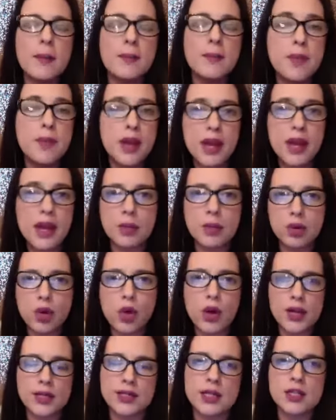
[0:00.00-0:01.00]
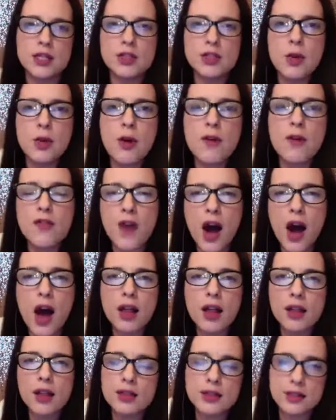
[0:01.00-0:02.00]
employees into a
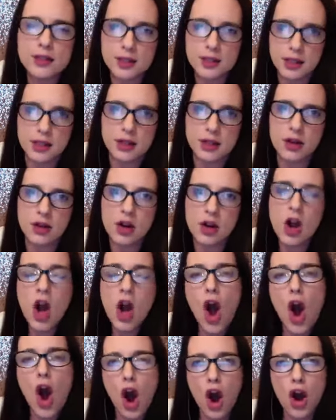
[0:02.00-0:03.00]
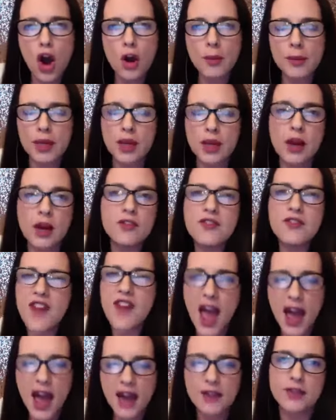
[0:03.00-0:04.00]
volunteer army of
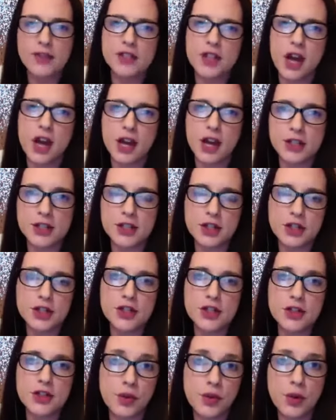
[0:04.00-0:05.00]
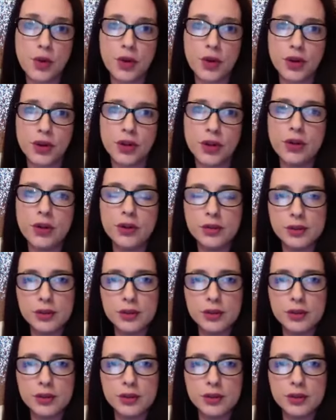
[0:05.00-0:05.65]
advertisers for you?